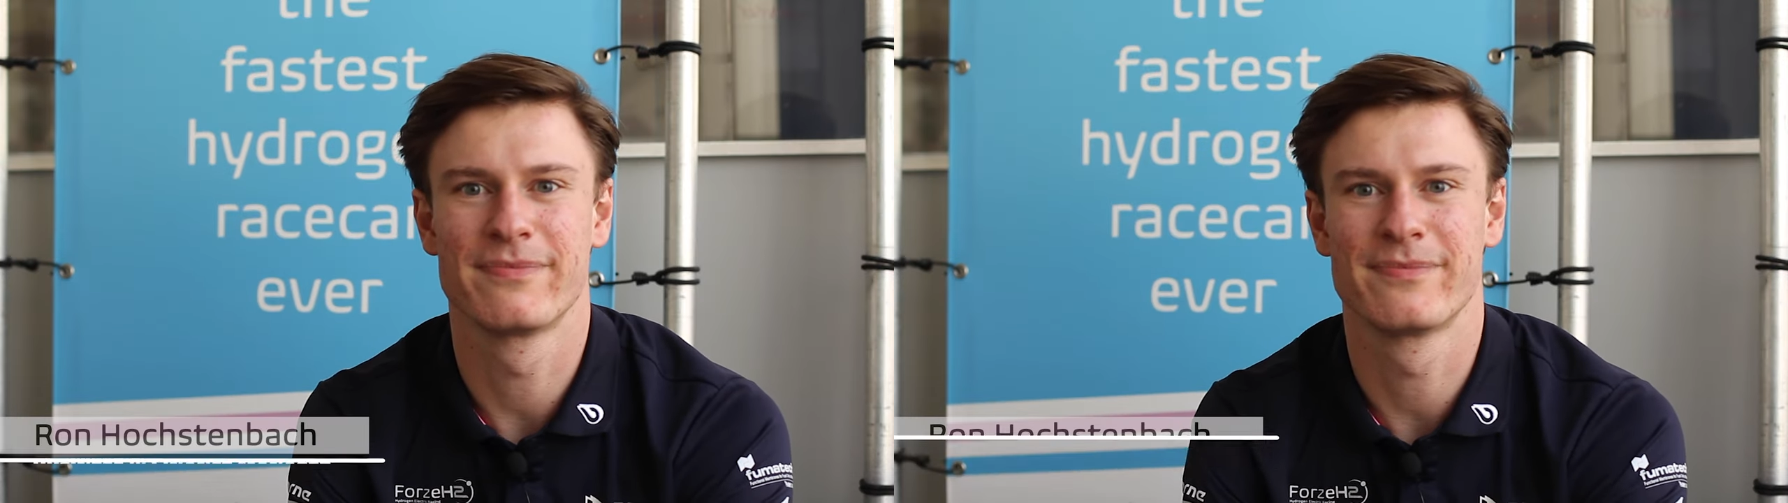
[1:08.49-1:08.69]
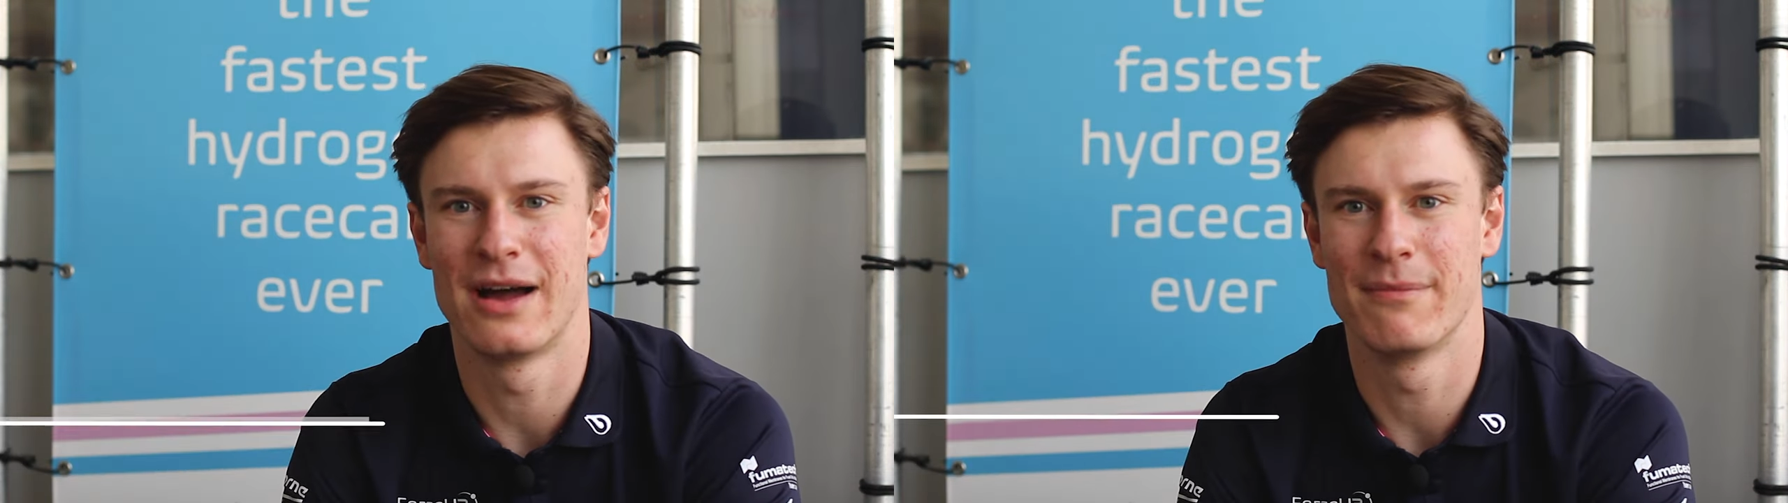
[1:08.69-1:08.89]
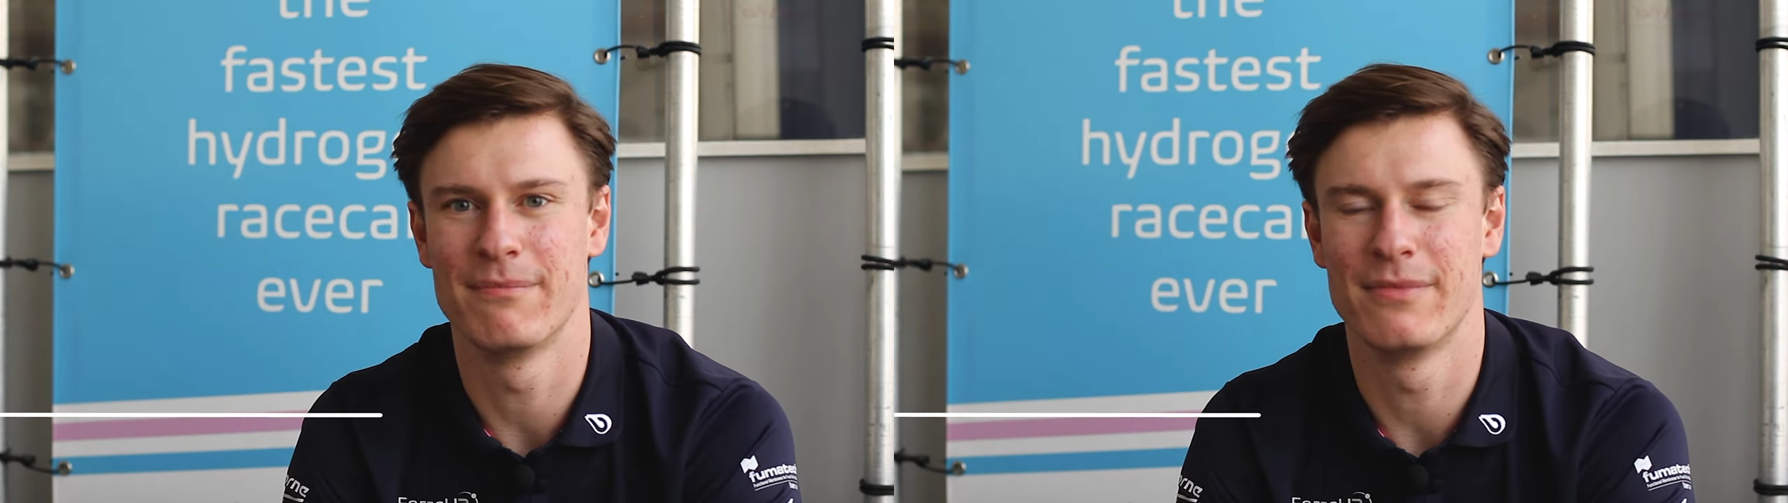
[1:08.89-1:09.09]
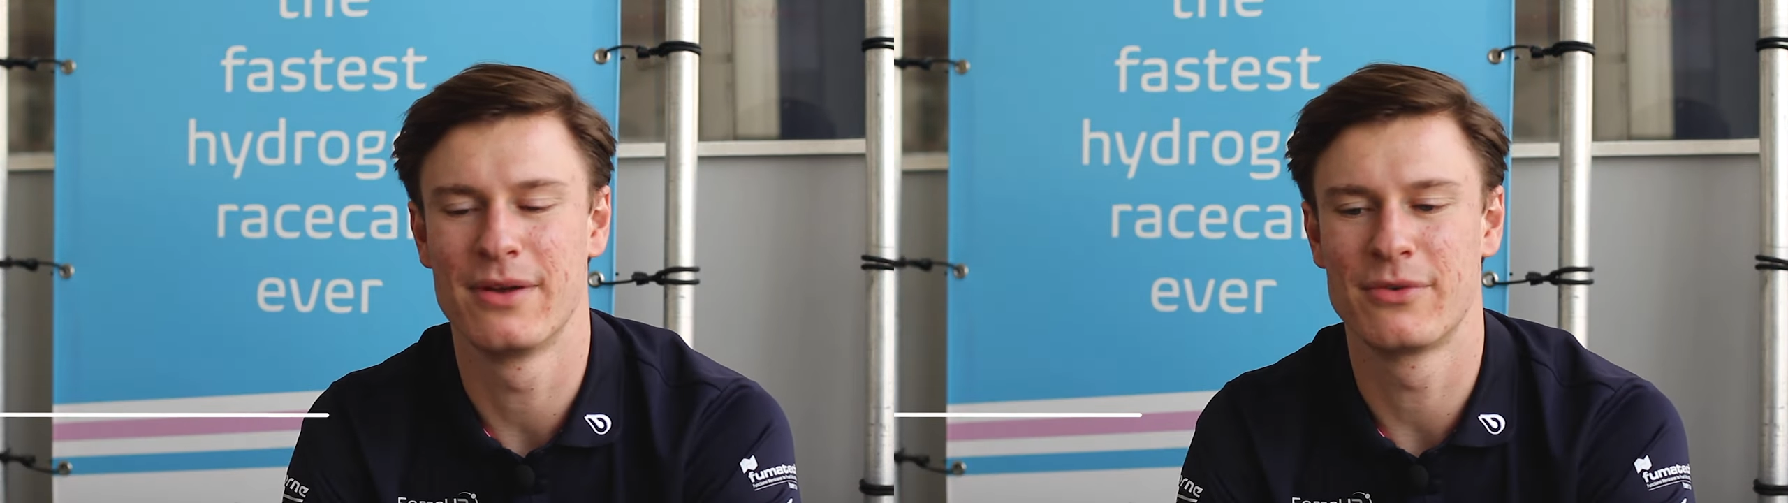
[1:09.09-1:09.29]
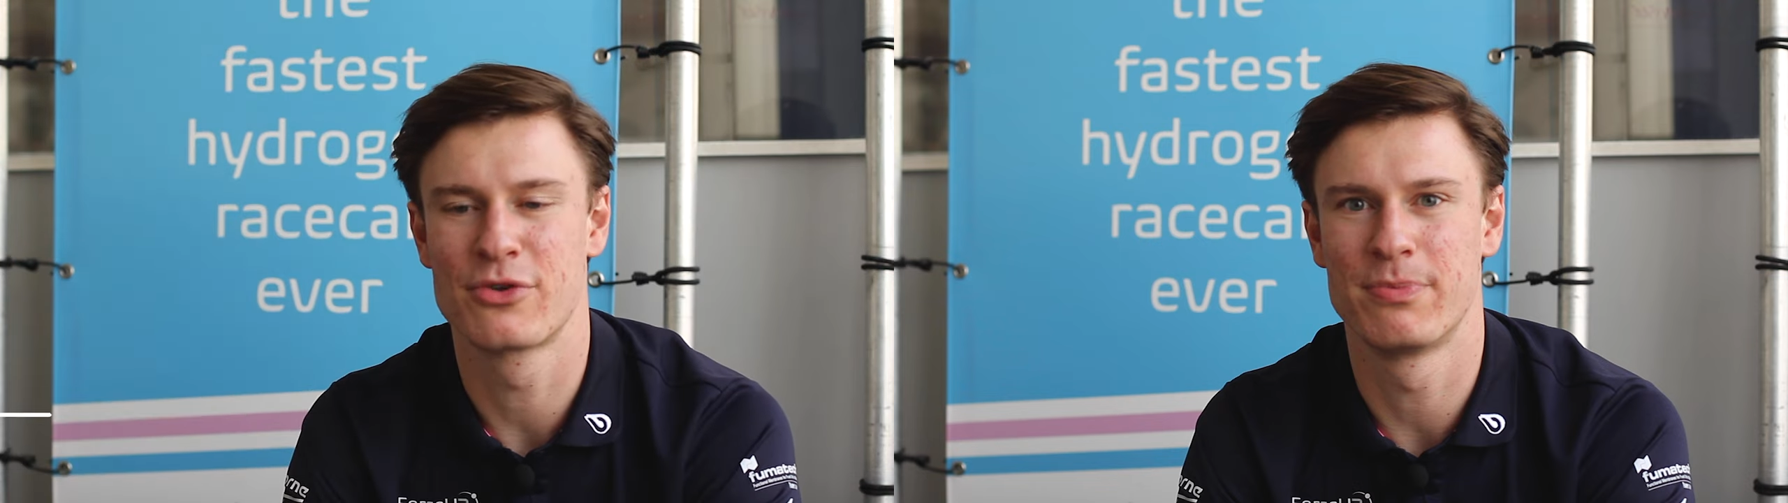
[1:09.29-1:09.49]
I'm
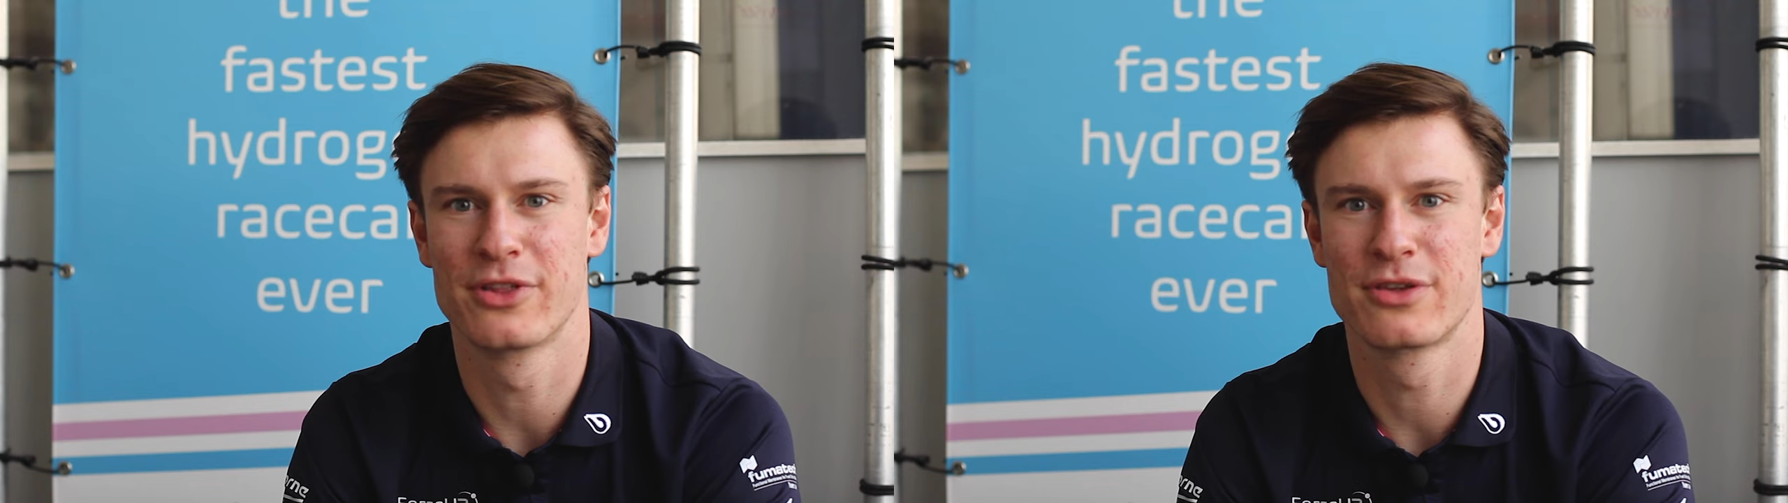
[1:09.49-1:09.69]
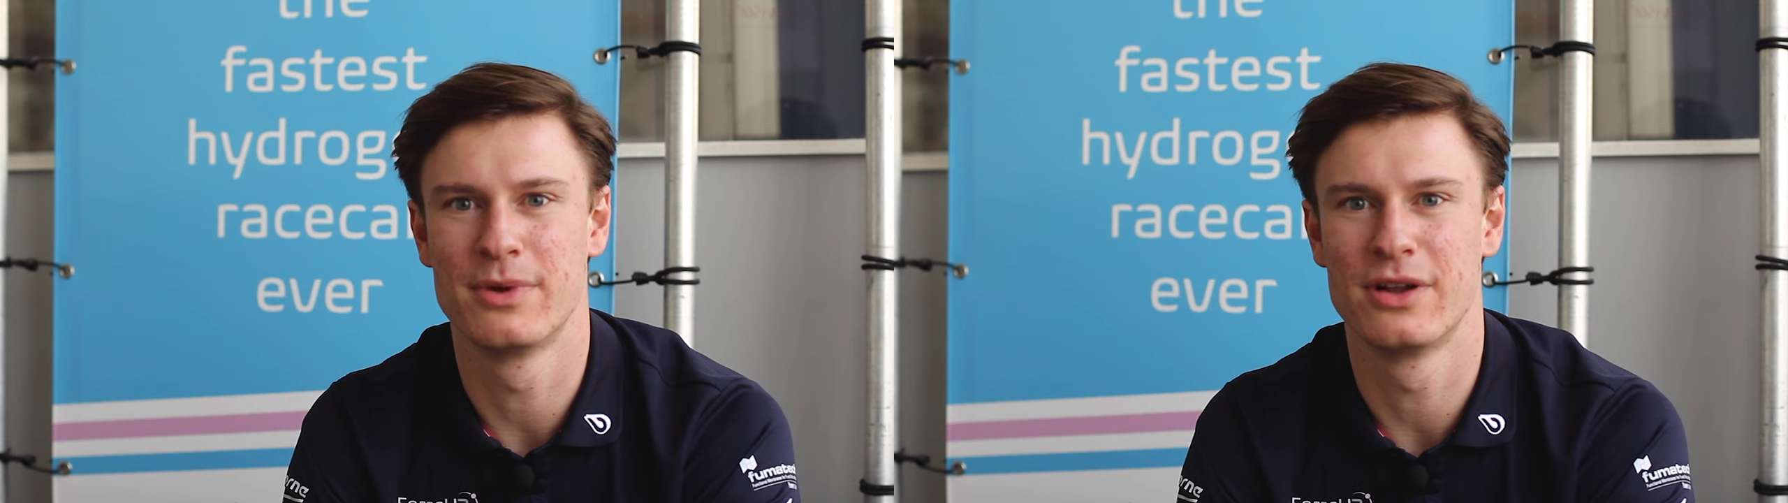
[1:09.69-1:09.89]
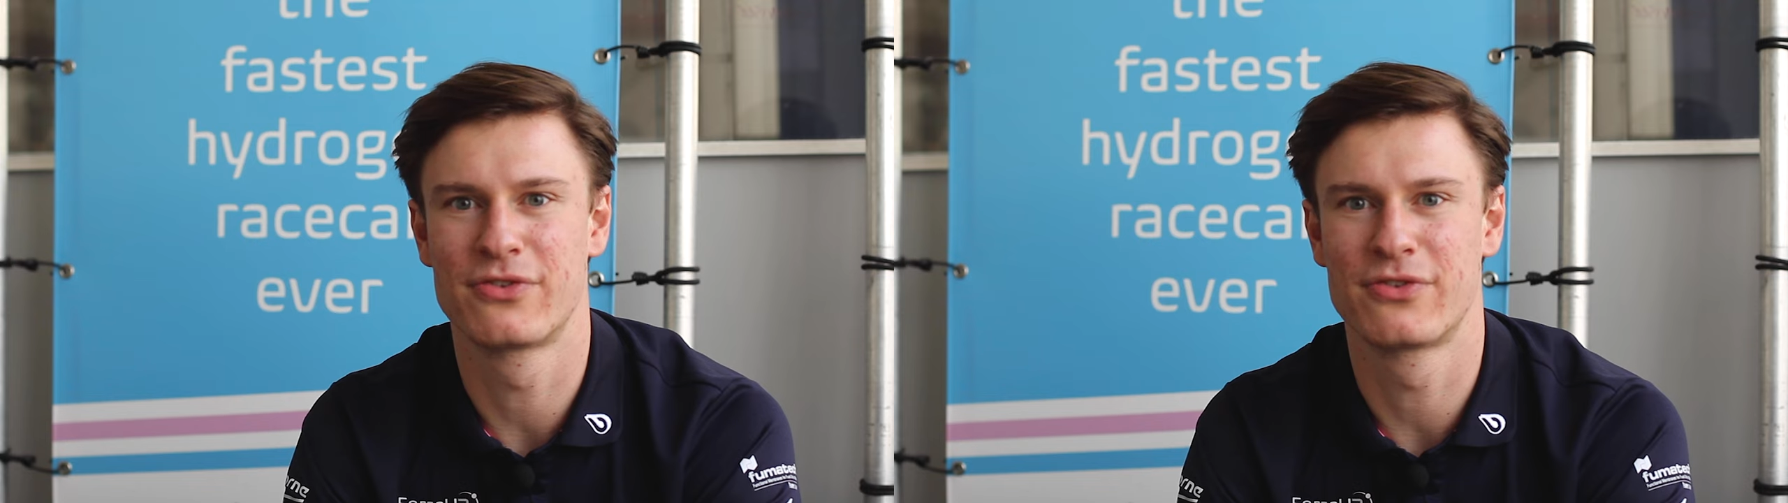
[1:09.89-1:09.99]
responsible